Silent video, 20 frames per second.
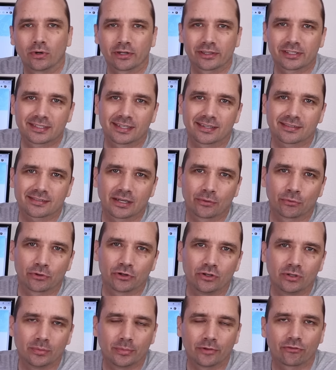One of the tests I
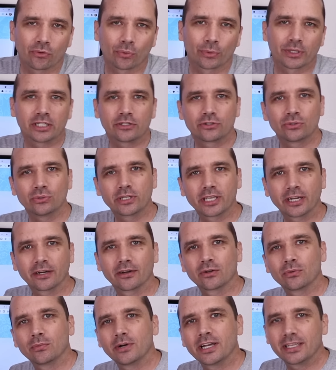wanna do before we get too
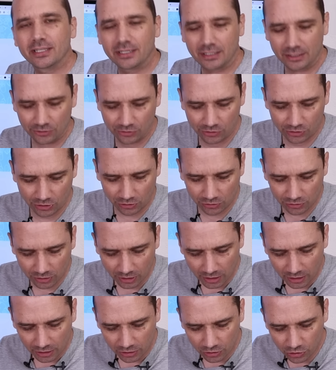carried away is just
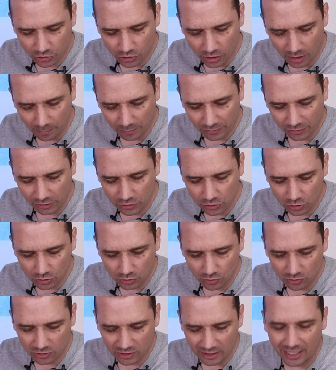jump the
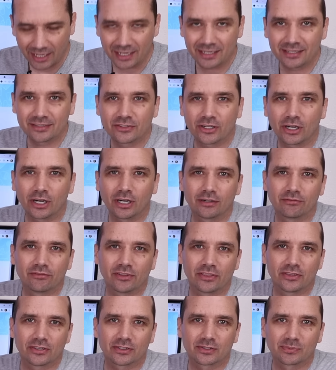two sides
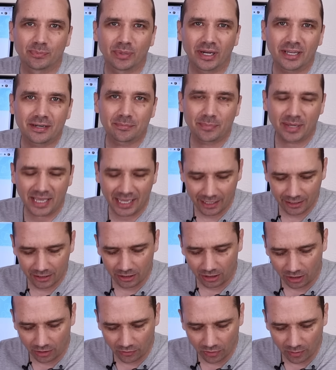of this button pad
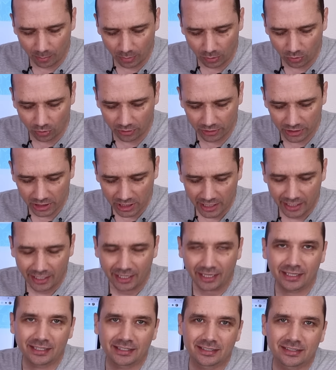on the board
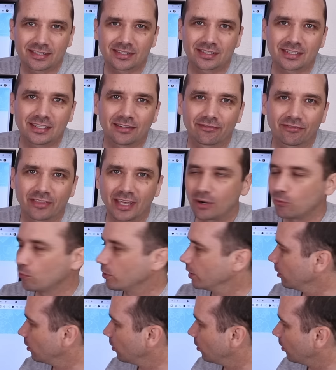and see if that
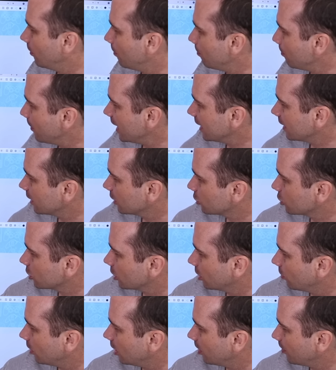will make it
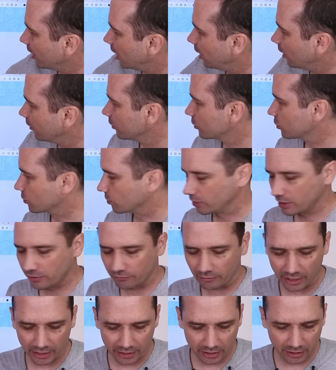show up on the screen
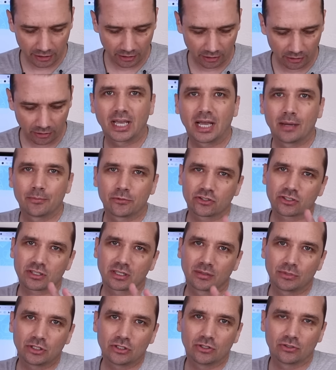right here. I'm just
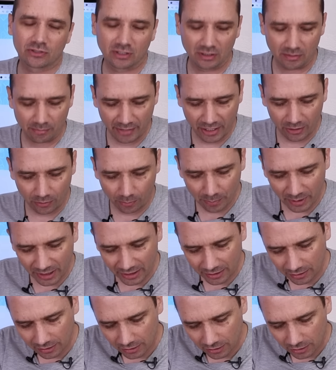gonna be using a metal
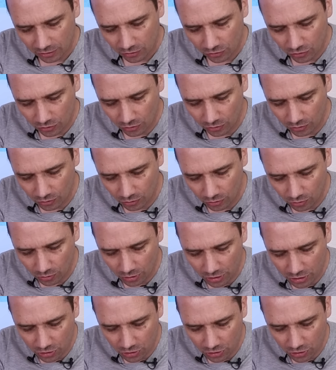pick to